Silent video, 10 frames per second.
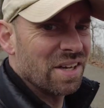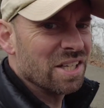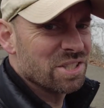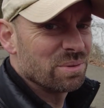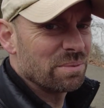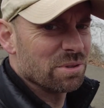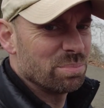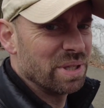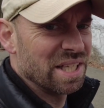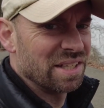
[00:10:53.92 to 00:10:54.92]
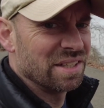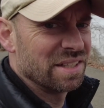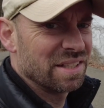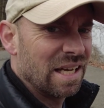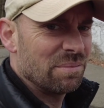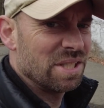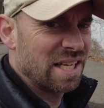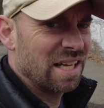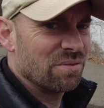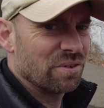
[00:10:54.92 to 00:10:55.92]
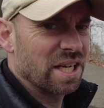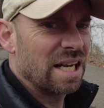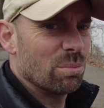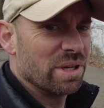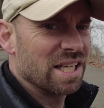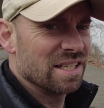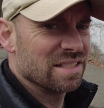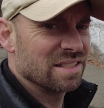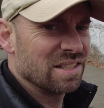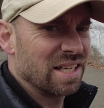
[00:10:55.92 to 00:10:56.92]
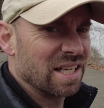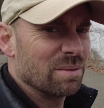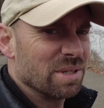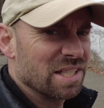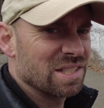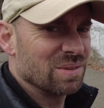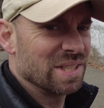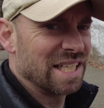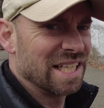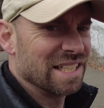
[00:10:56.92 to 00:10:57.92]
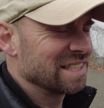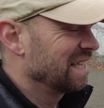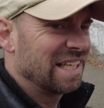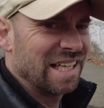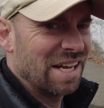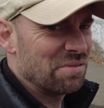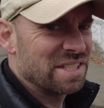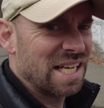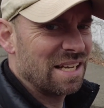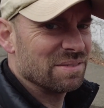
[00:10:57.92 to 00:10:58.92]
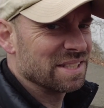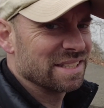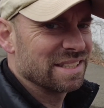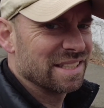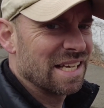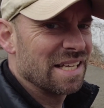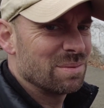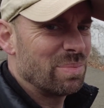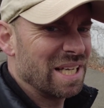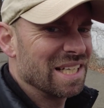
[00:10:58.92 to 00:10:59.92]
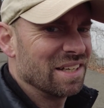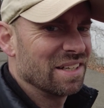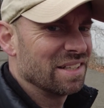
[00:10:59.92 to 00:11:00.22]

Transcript: The Hudson River's big. I mean, you kind of forget how big it is until you get up next to it again. Every time, it's big.